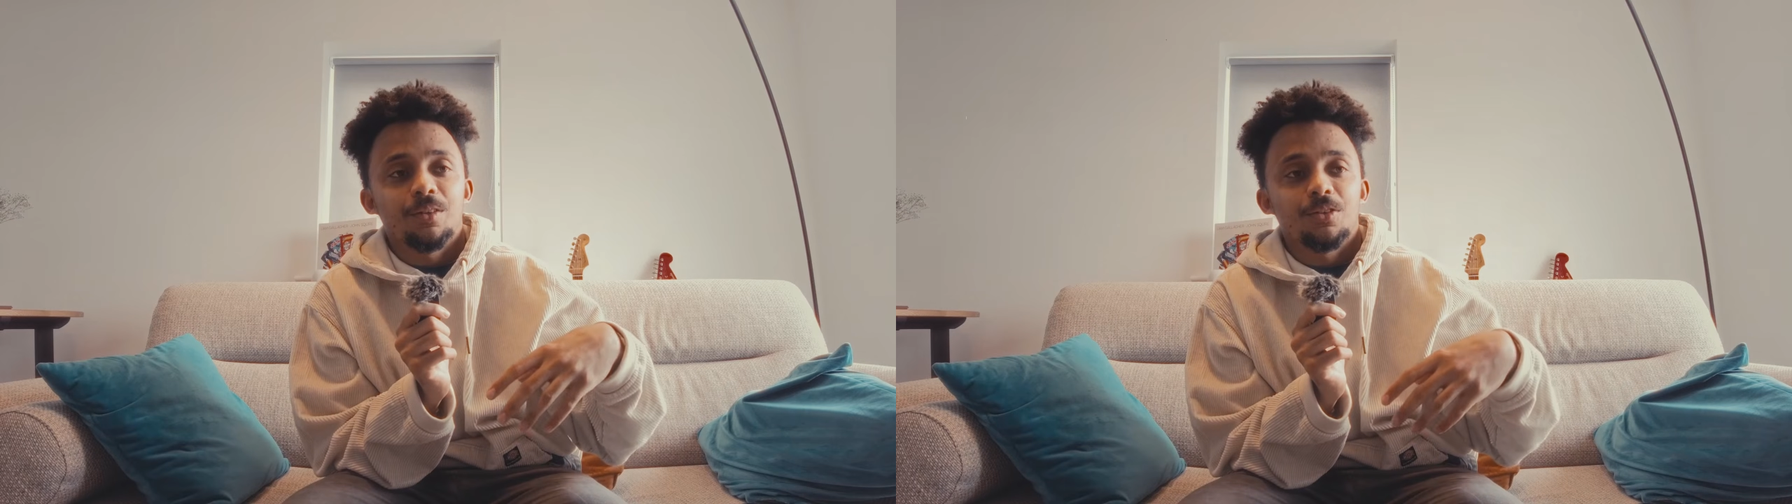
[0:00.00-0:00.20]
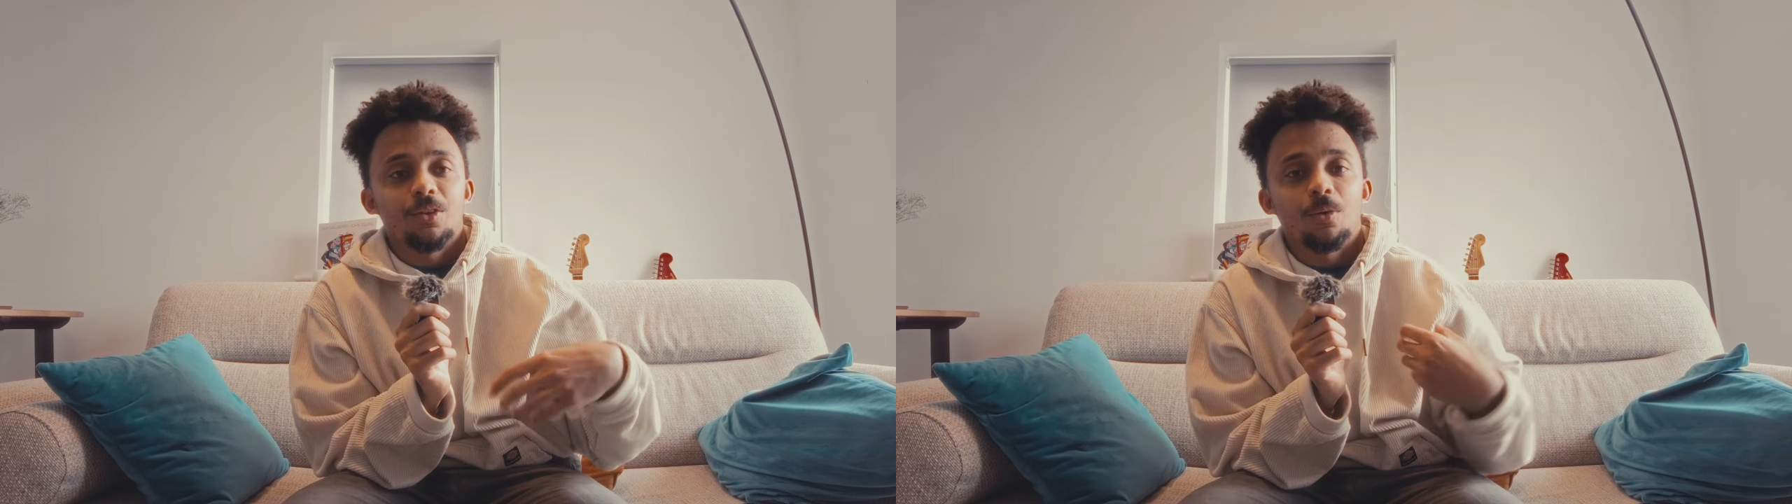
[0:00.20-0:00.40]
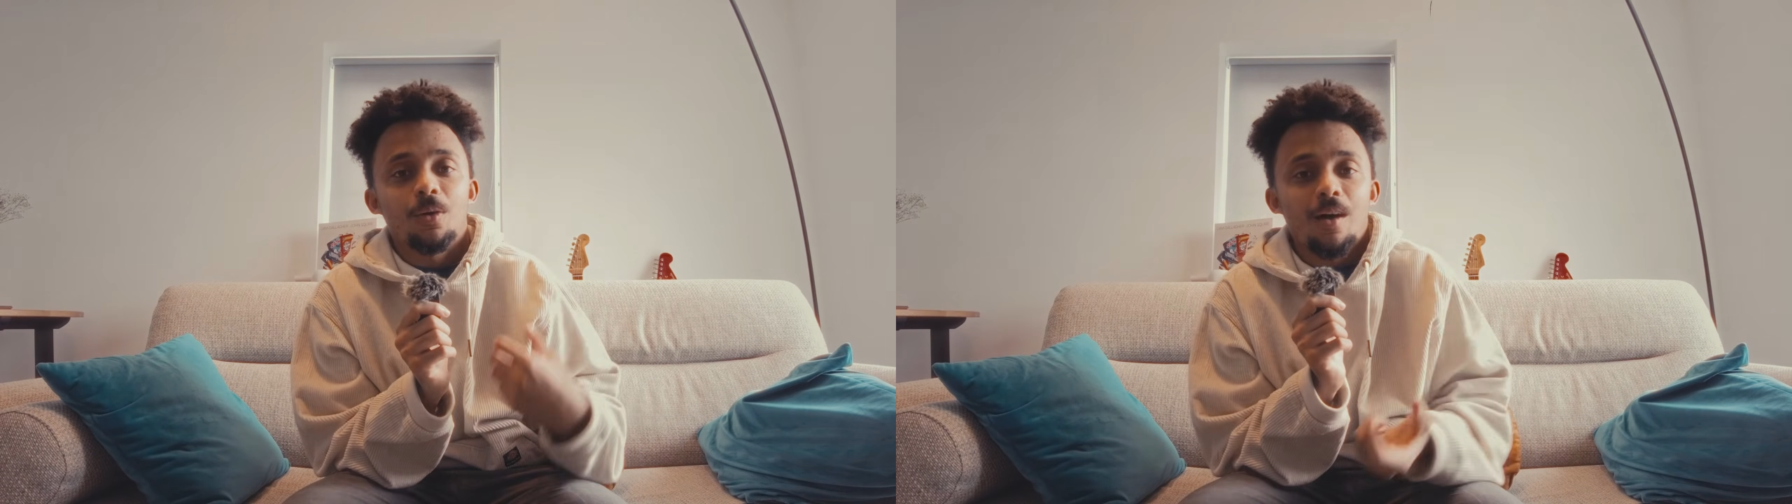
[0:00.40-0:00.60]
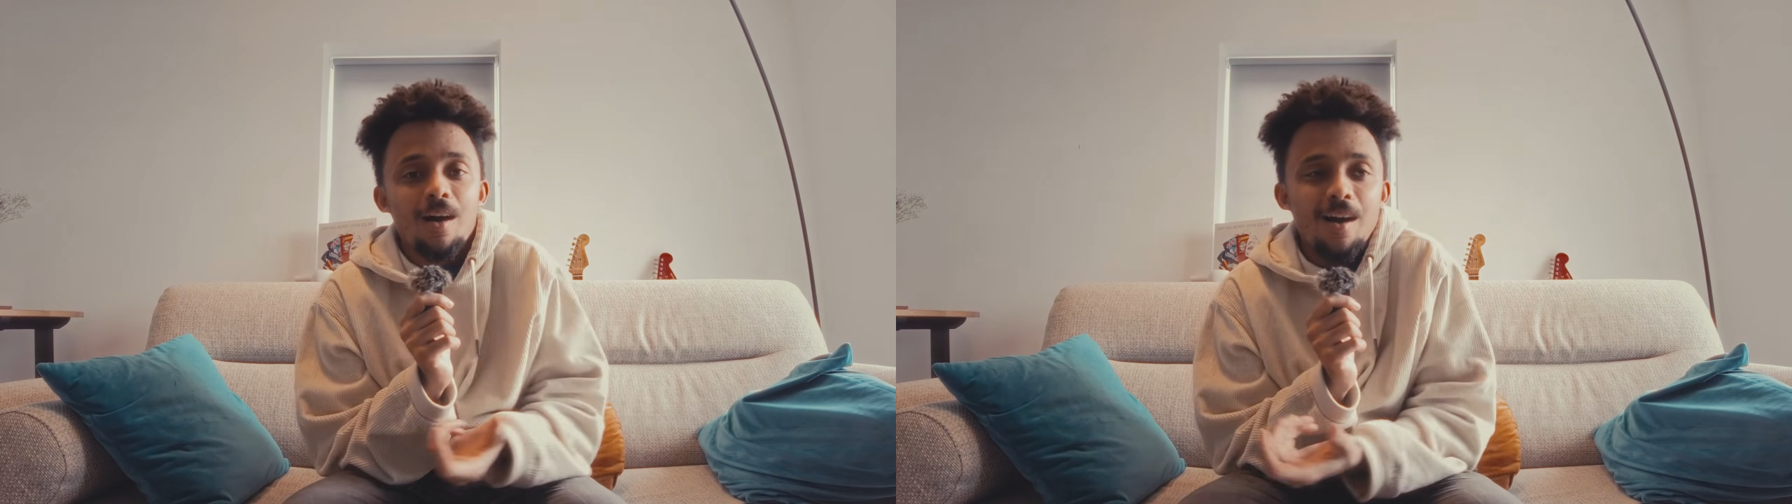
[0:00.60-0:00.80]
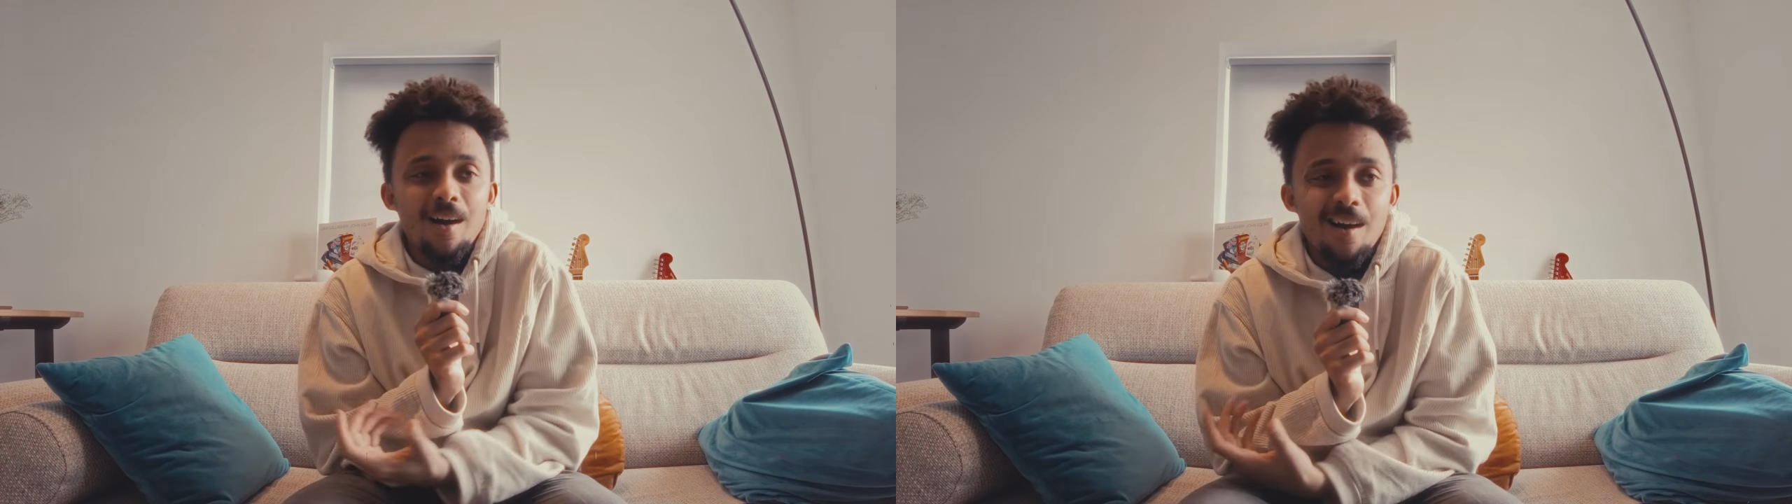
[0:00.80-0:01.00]
So
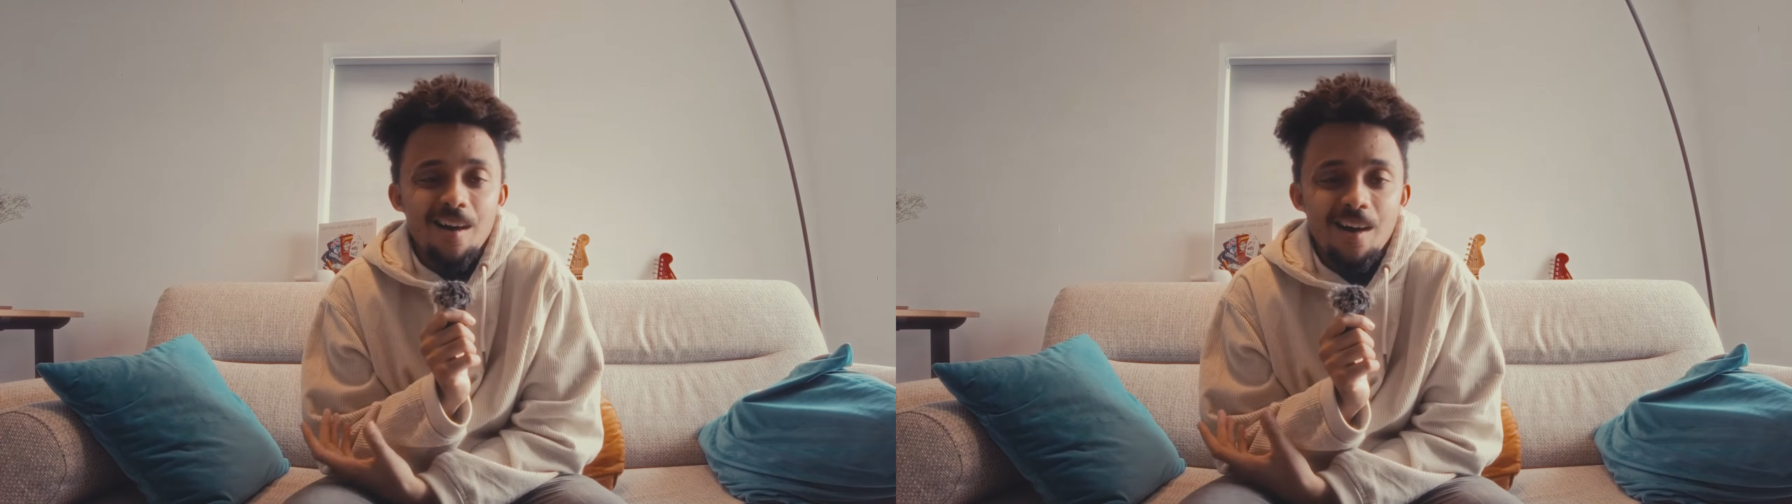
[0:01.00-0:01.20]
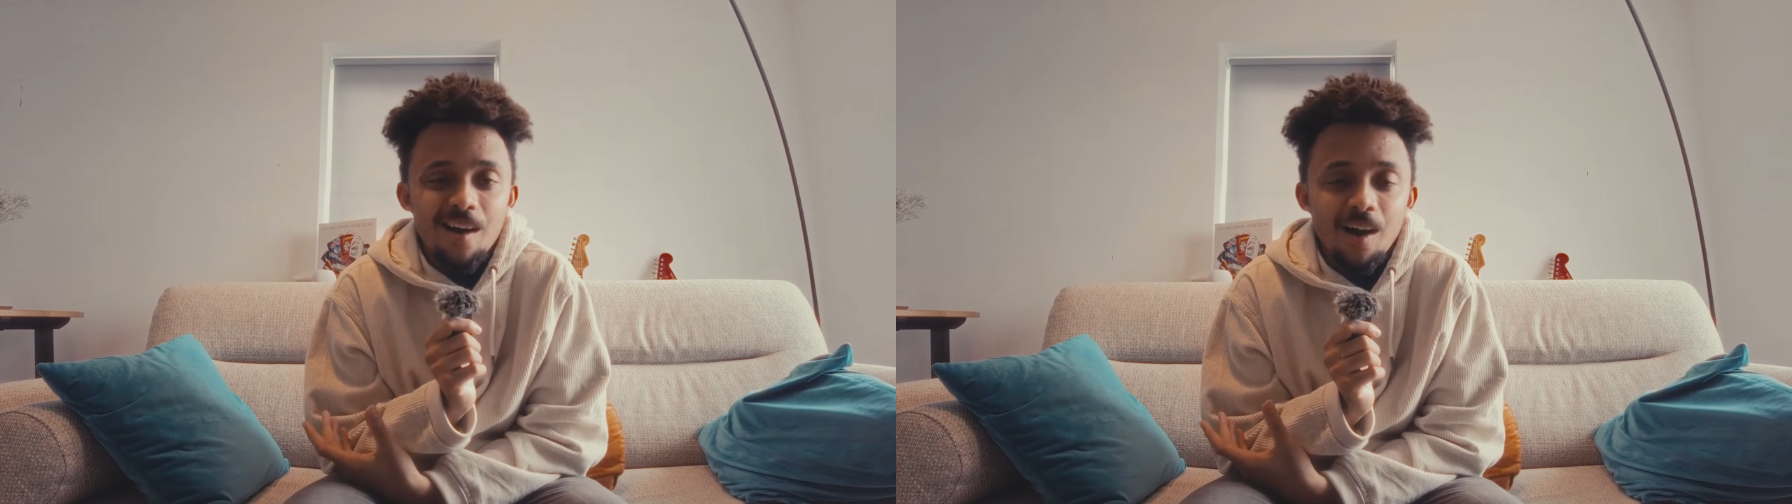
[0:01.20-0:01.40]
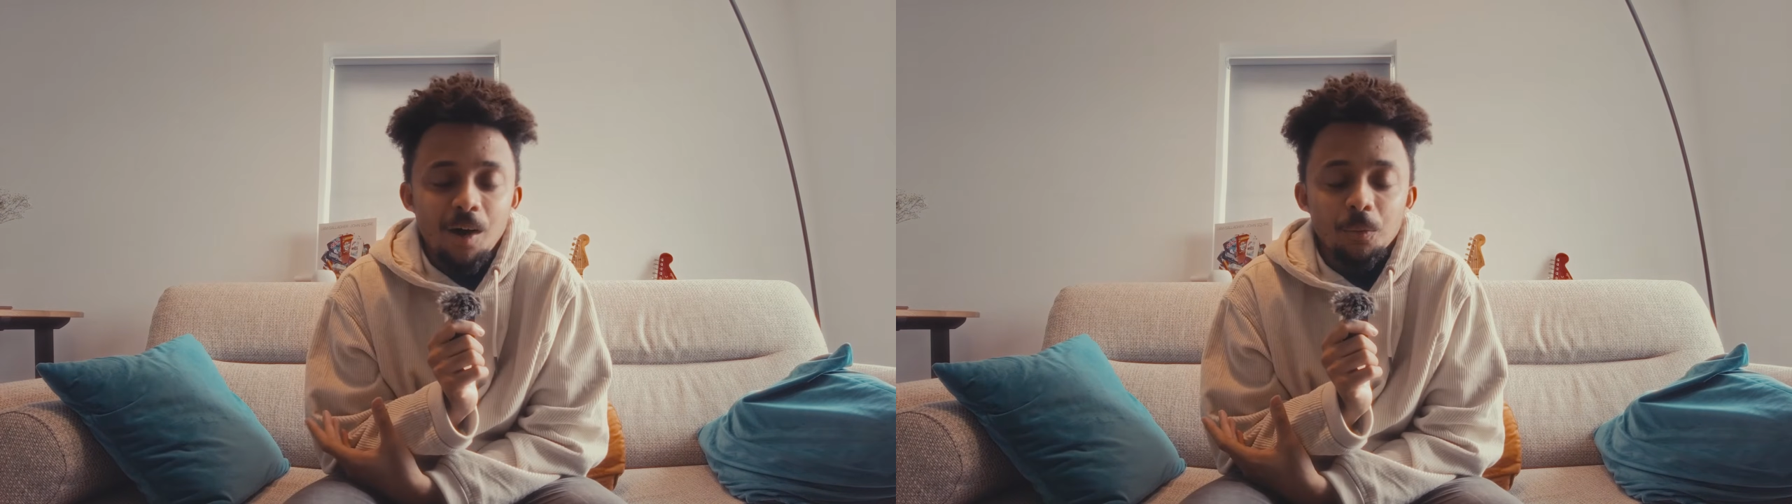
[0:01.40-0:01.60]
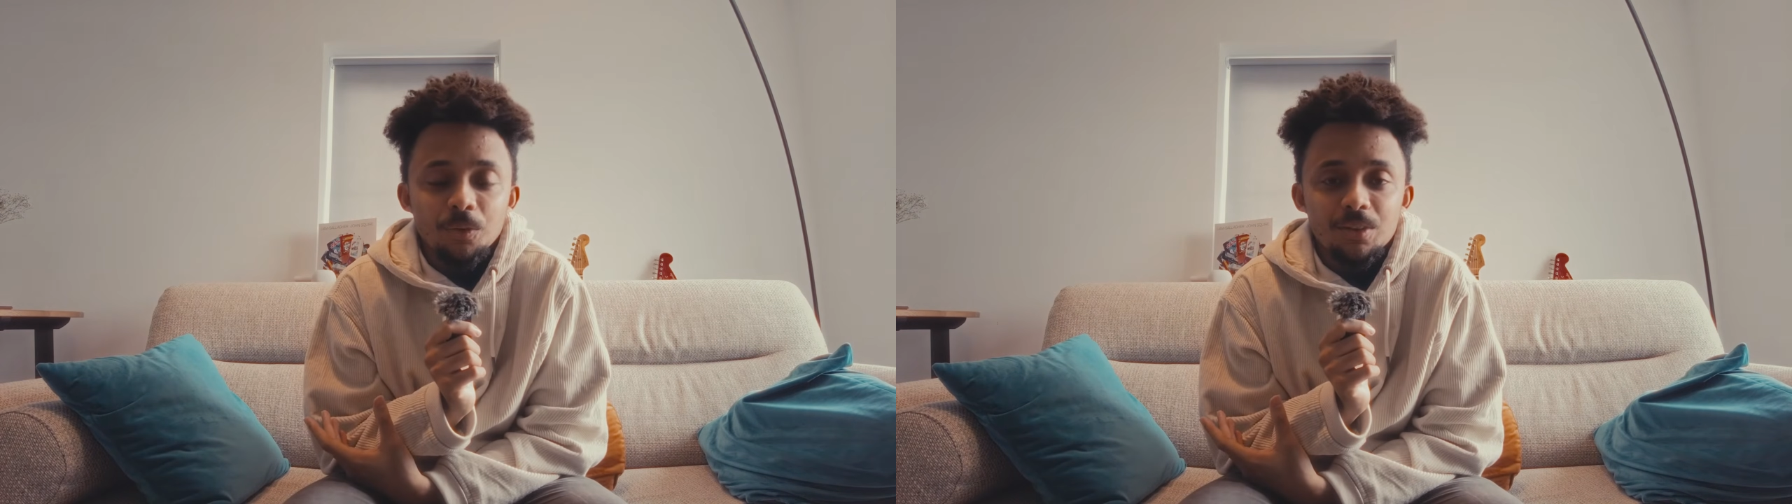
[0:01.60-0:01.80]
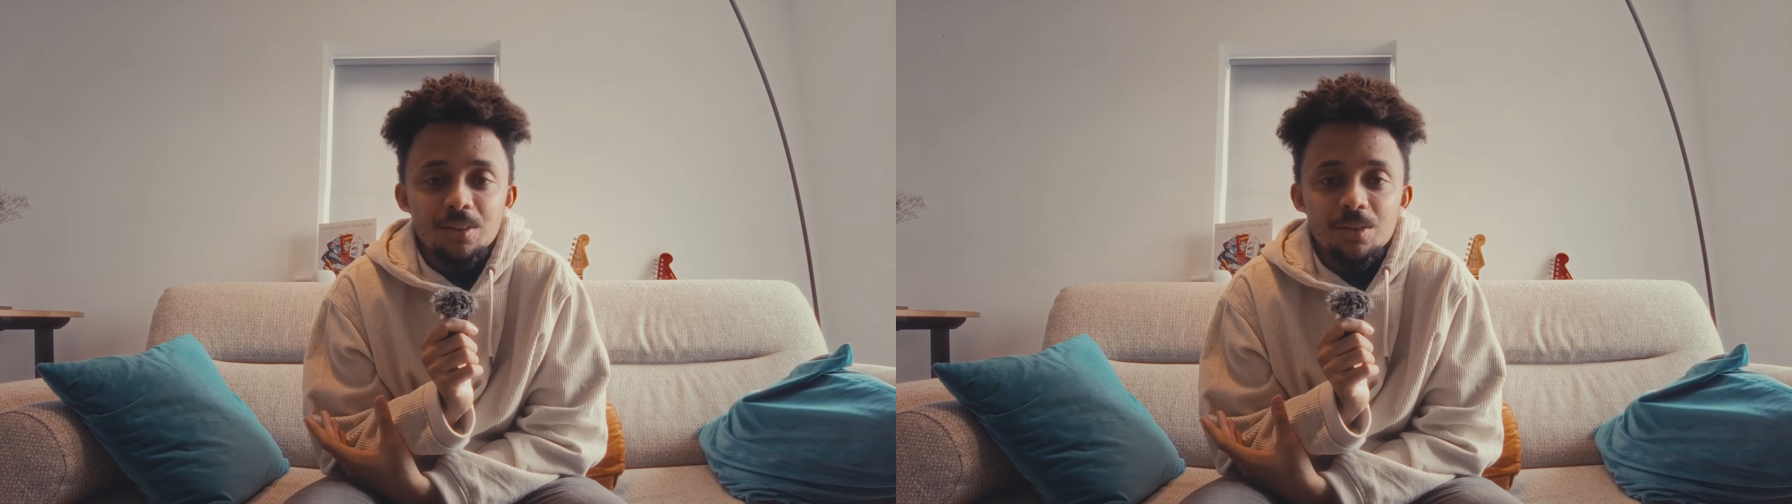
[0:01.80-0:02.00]
I
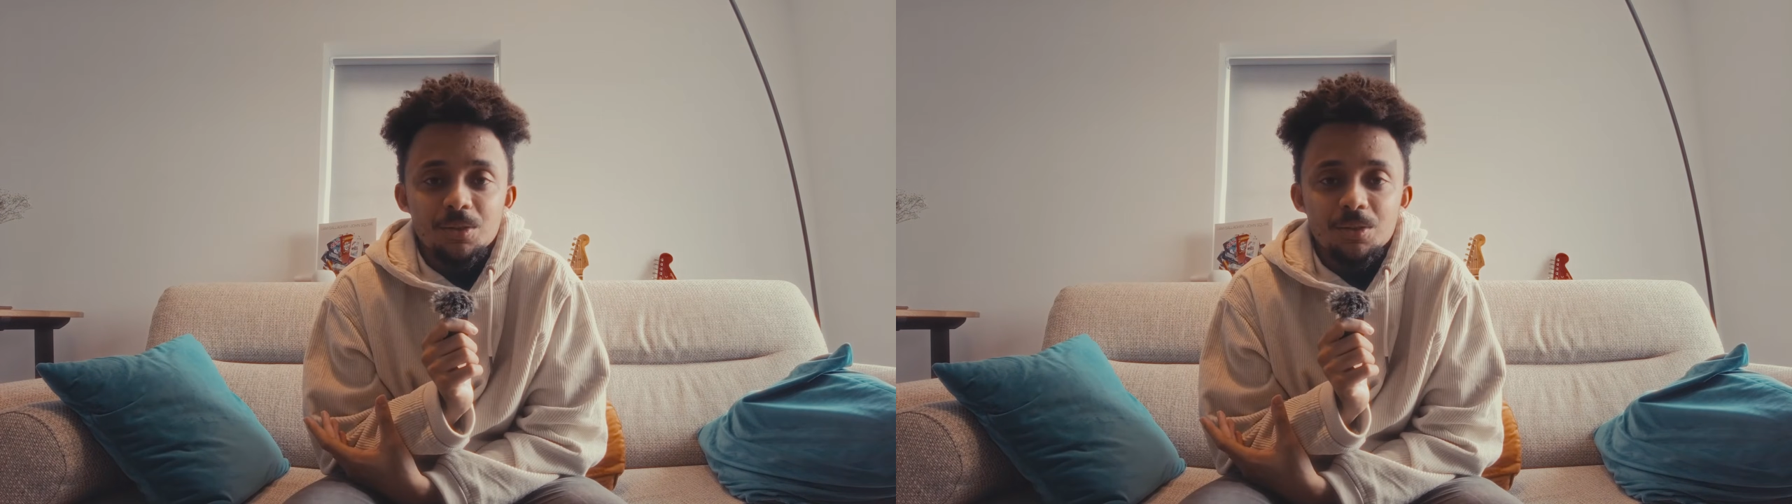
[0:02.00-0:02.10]
wanted to